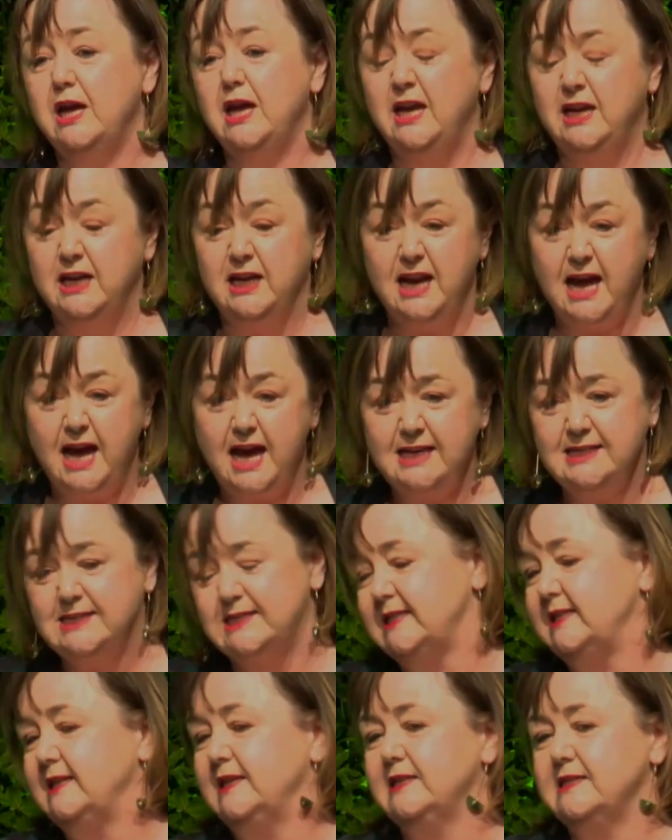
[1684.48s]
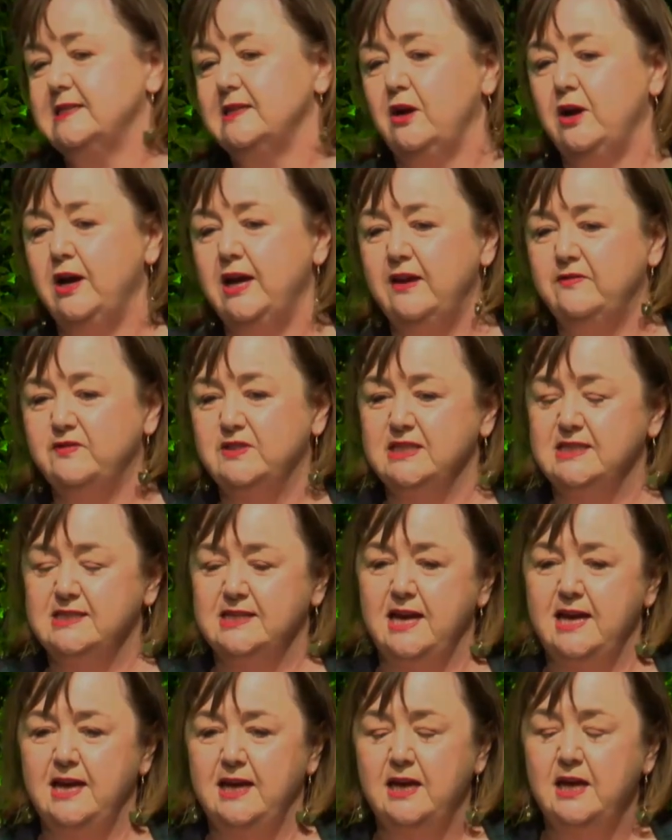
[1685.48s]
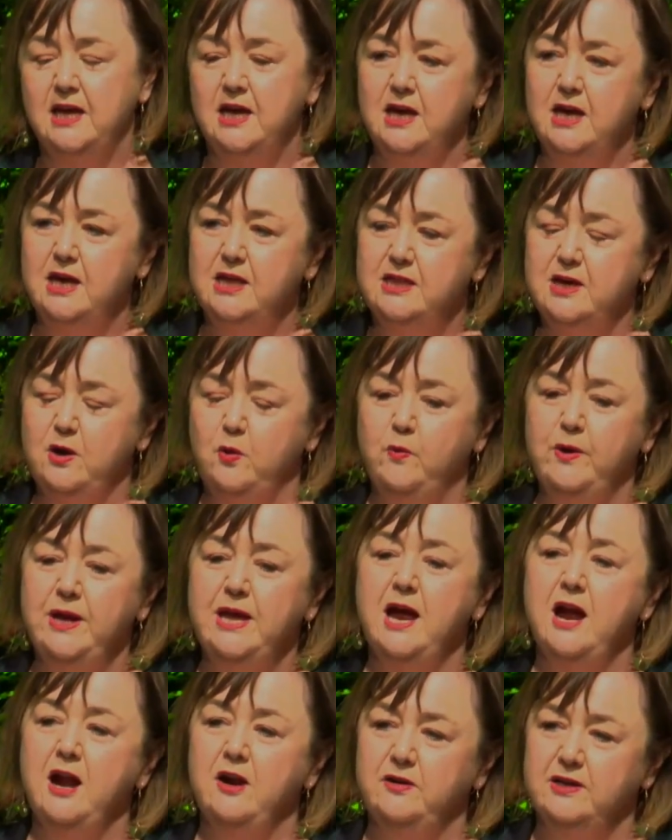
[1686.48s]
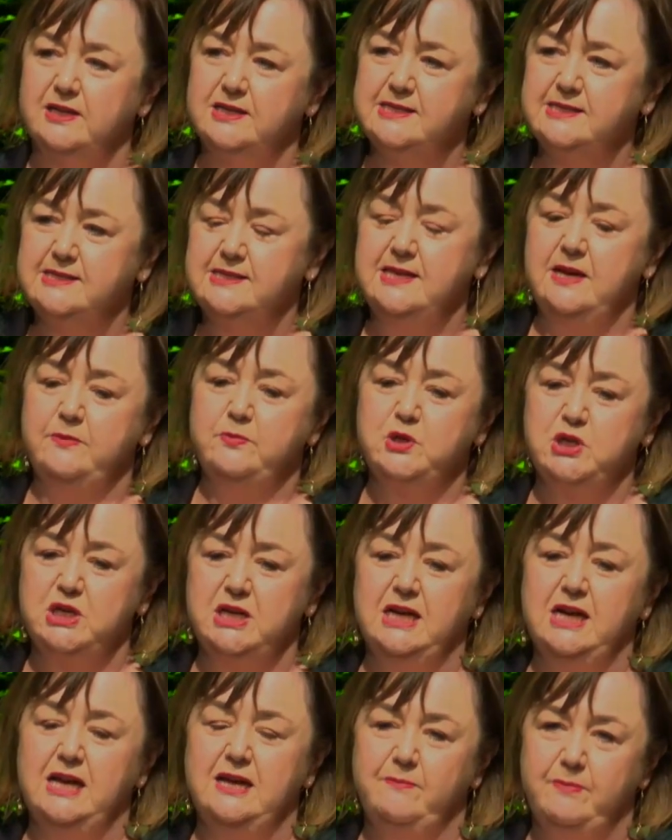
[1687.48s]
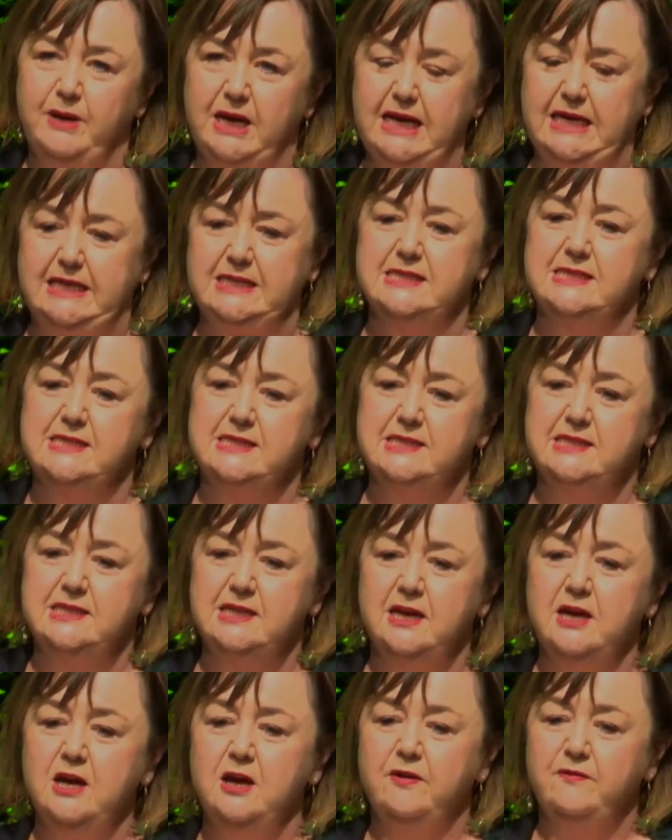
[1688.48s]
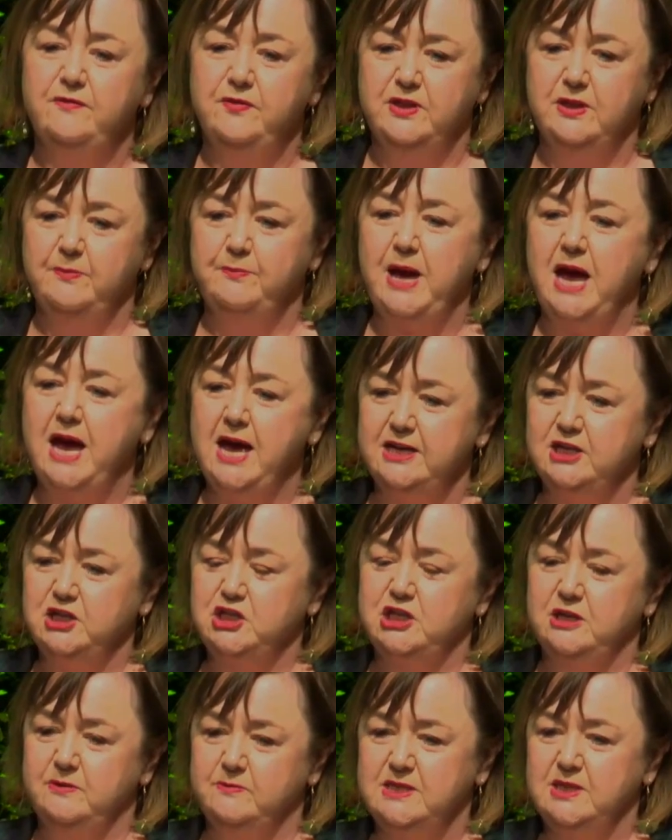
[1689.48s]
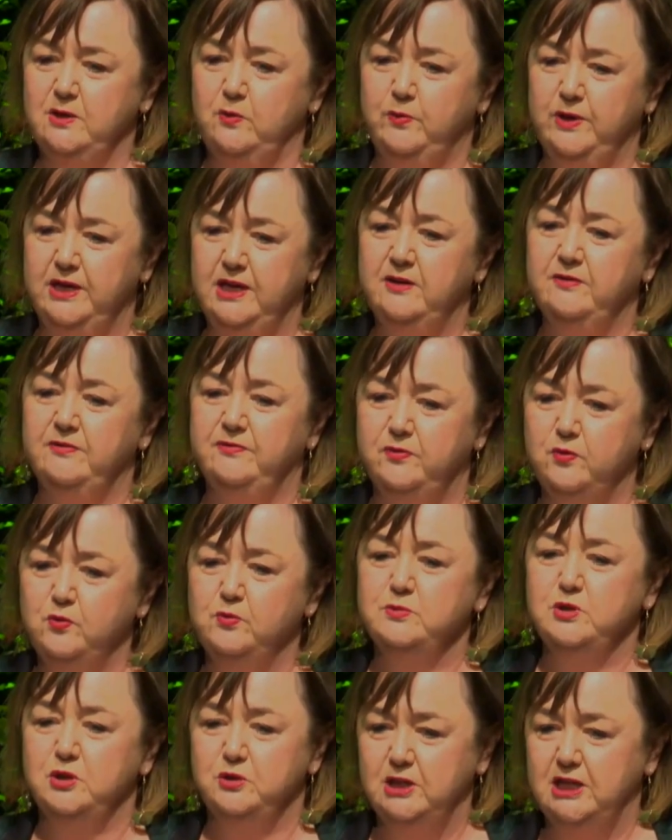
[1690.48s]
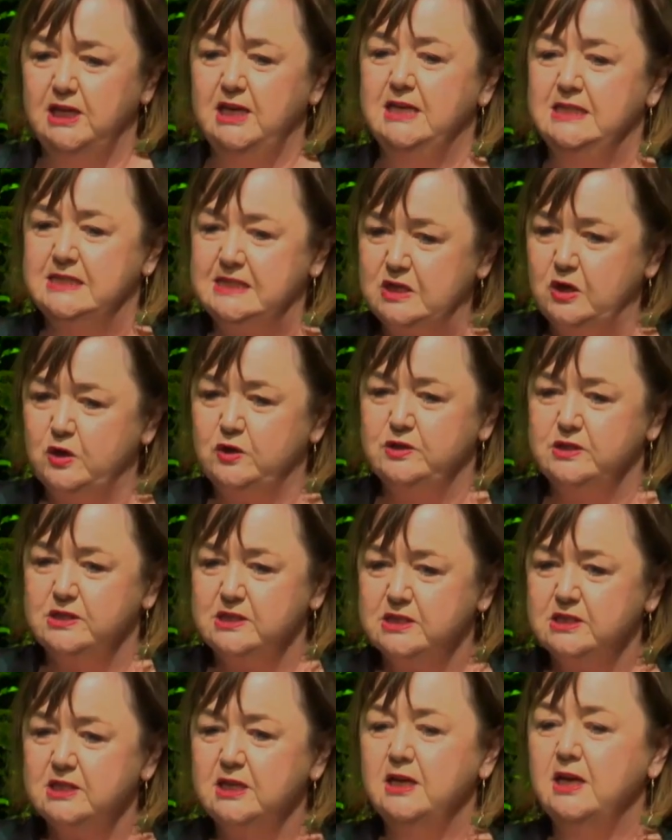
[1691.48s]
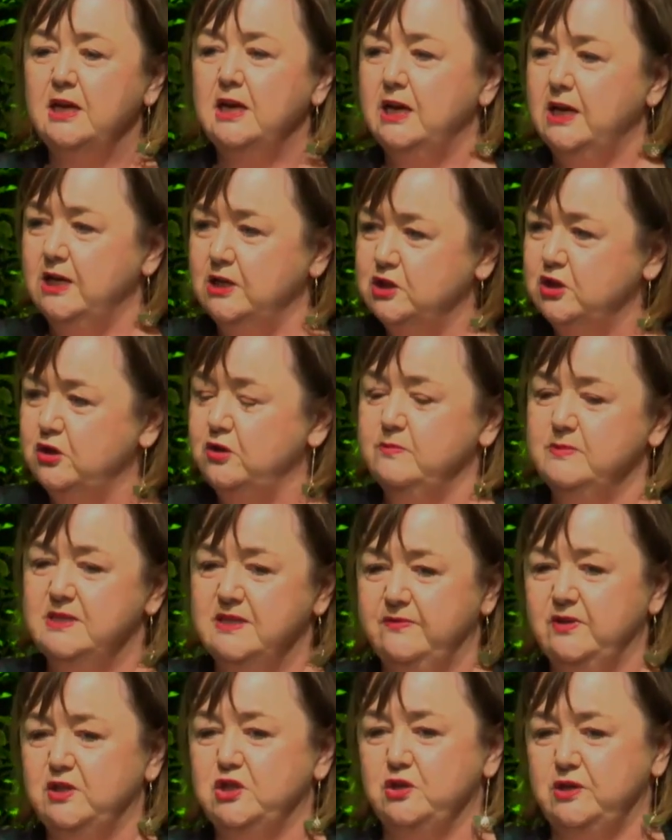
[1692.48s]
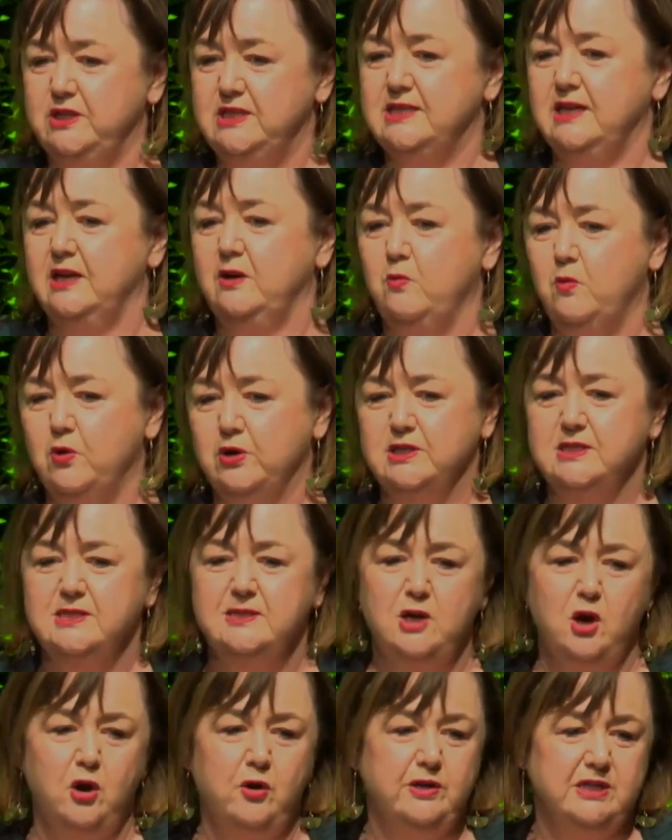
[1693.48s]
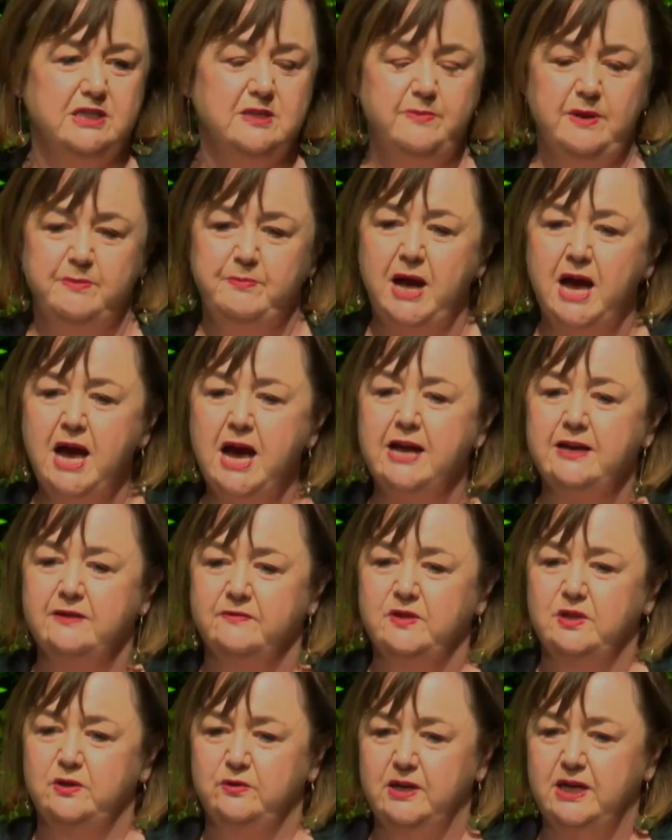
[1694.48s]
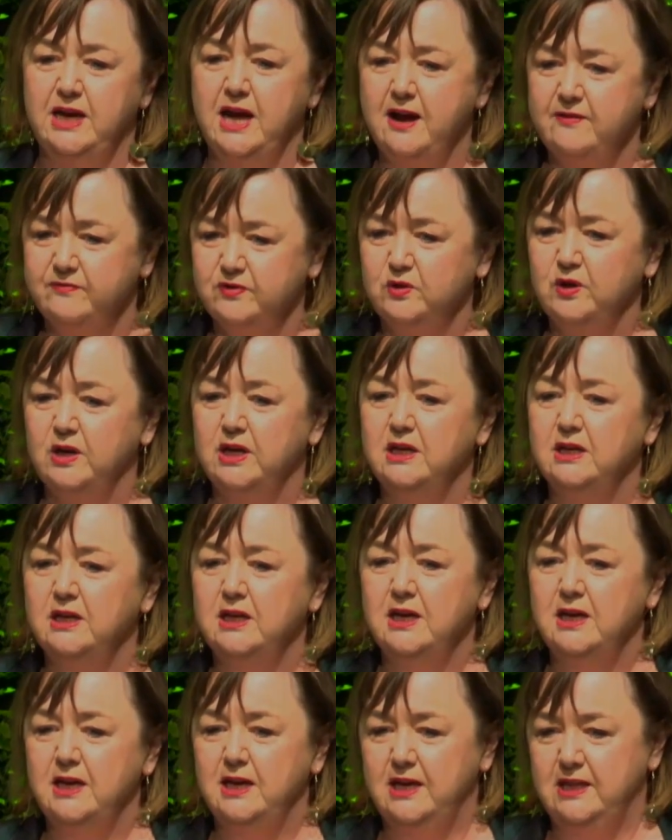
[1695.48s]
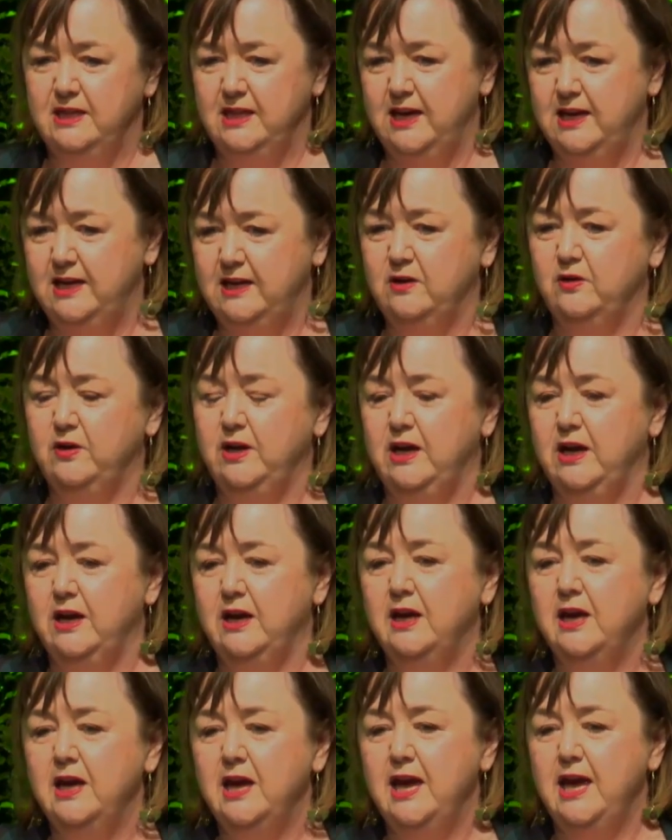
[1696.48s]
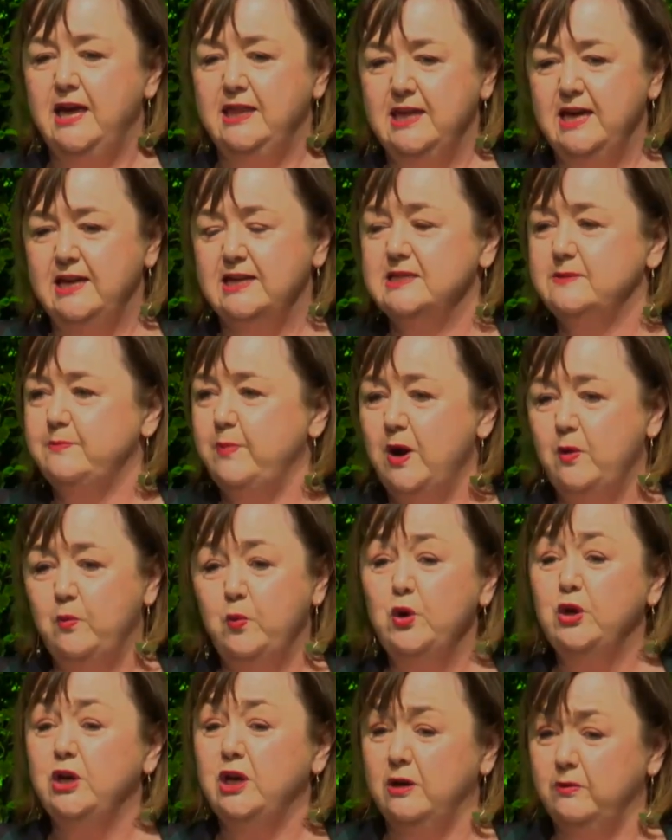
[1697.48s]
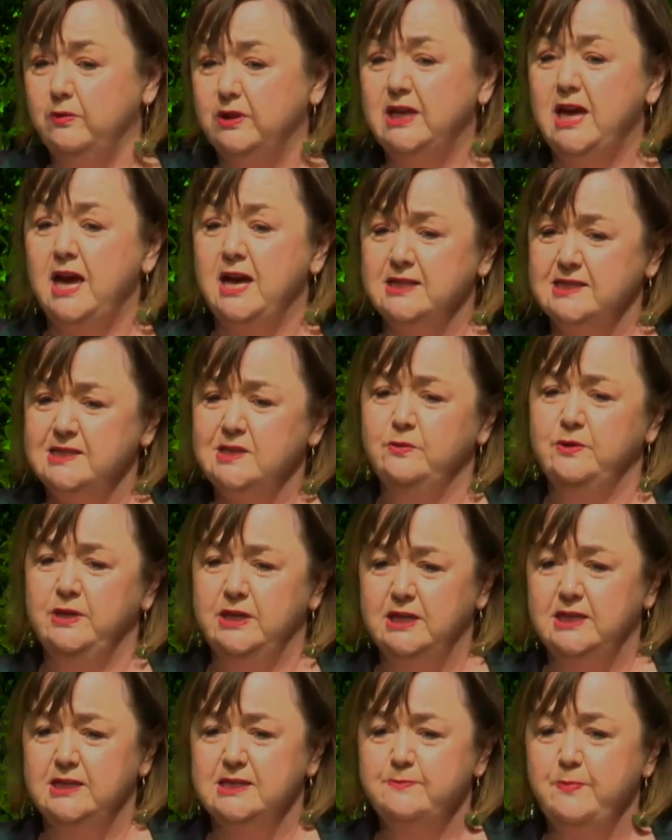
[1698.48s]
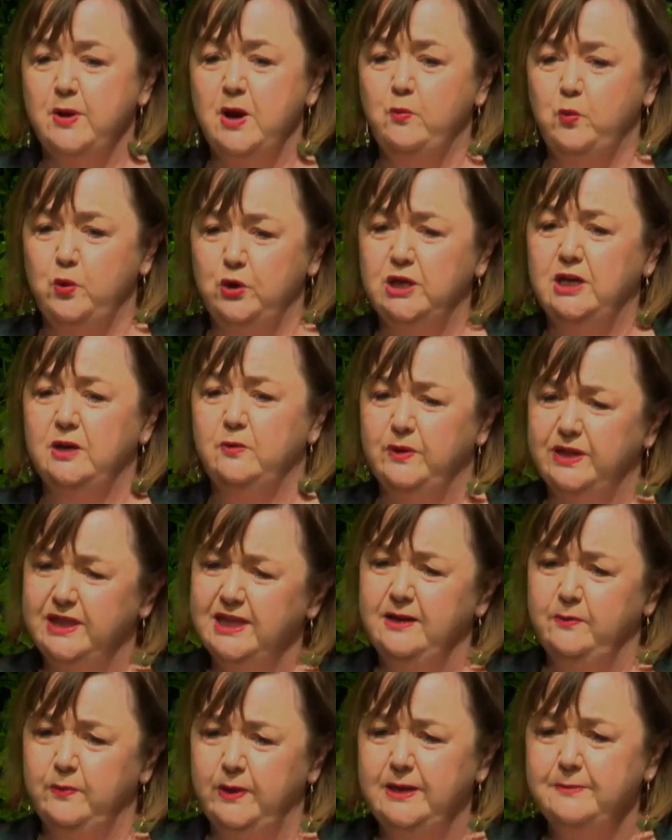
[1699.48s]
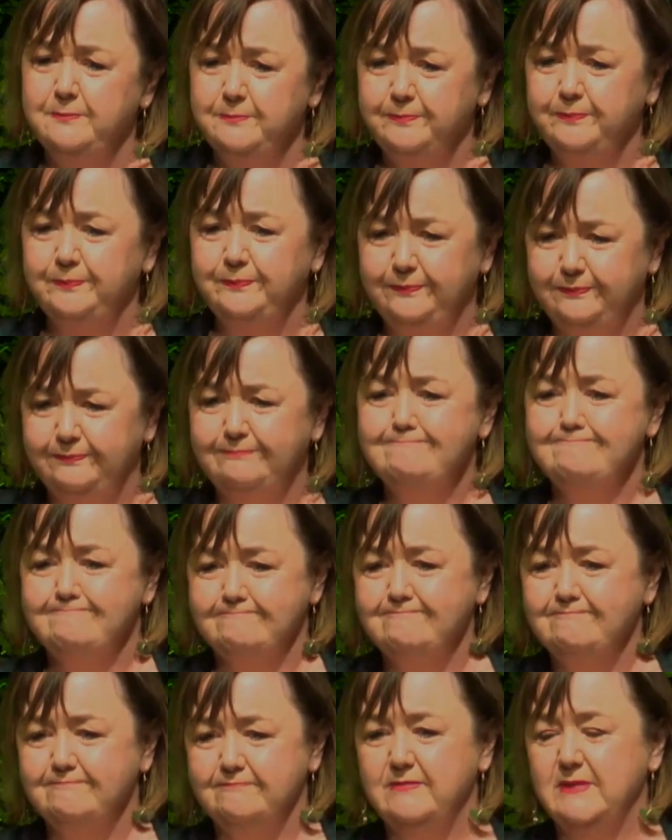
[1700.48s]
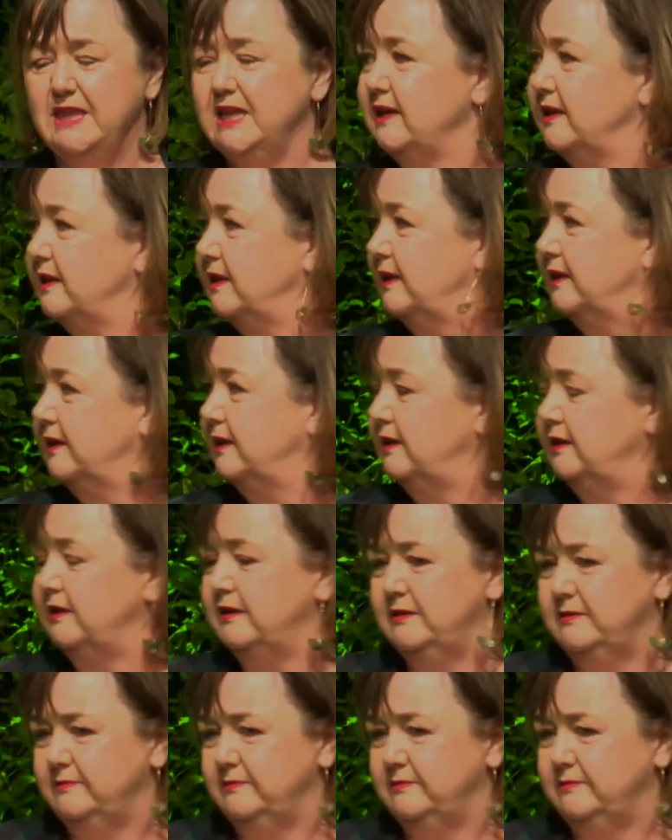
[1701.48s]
and in Hastings. I have to say that we are exceptionally blessed for the partnerships that we have formed on the East Coast in terms of addressing what is going to be part of the recovery in that area. And that is by working with Council, and it is by working with iwi. Thank you.